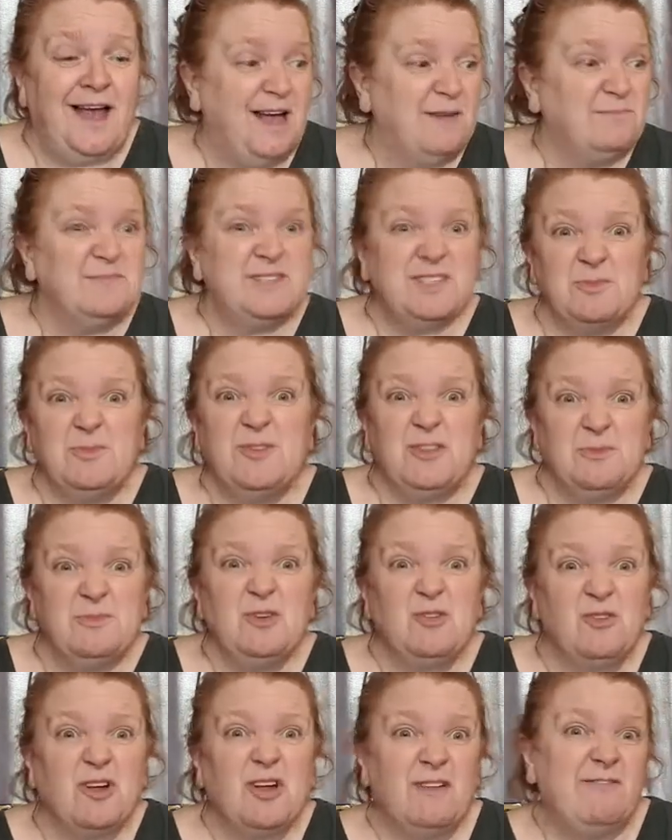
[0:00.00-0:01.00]
Um, some of them
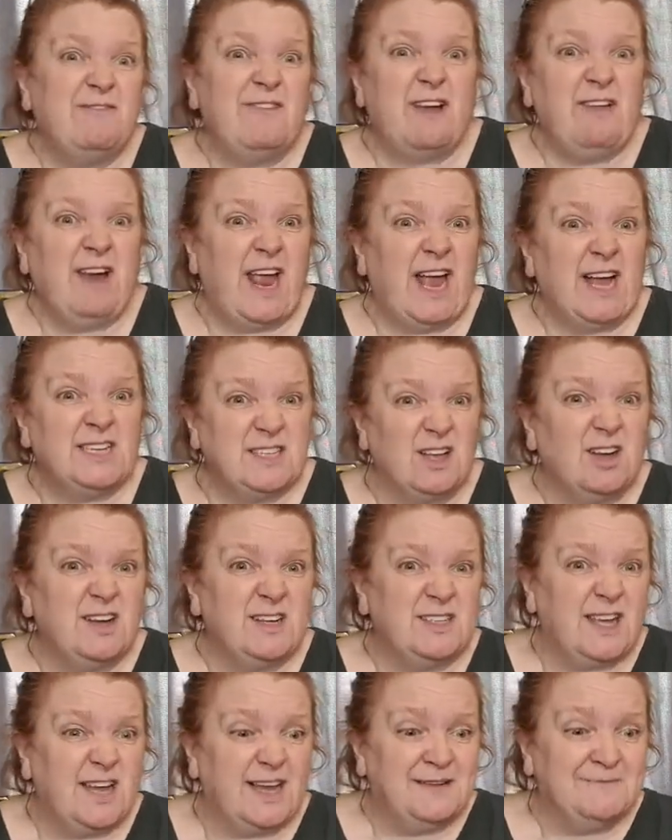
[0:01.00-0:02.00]
look very
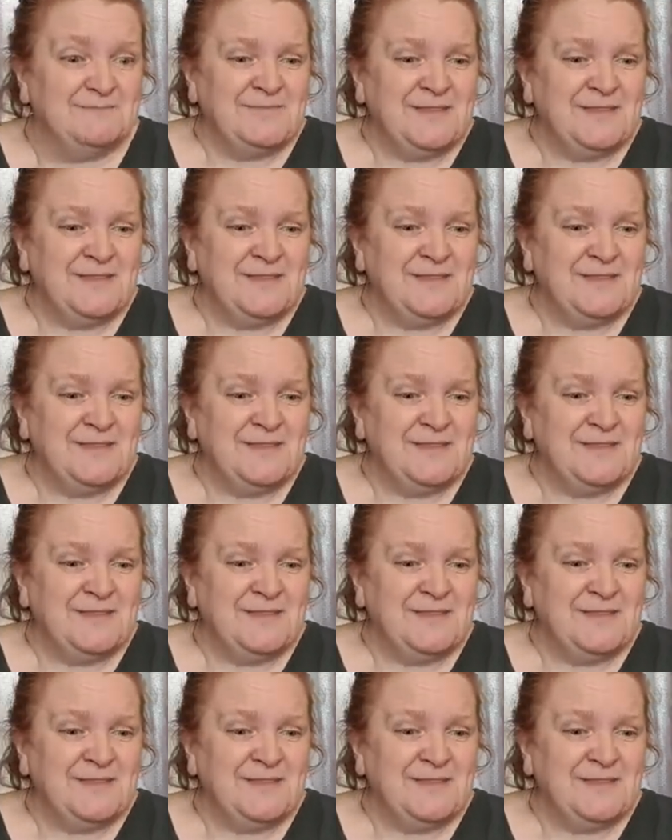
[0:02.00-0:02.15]
exciting.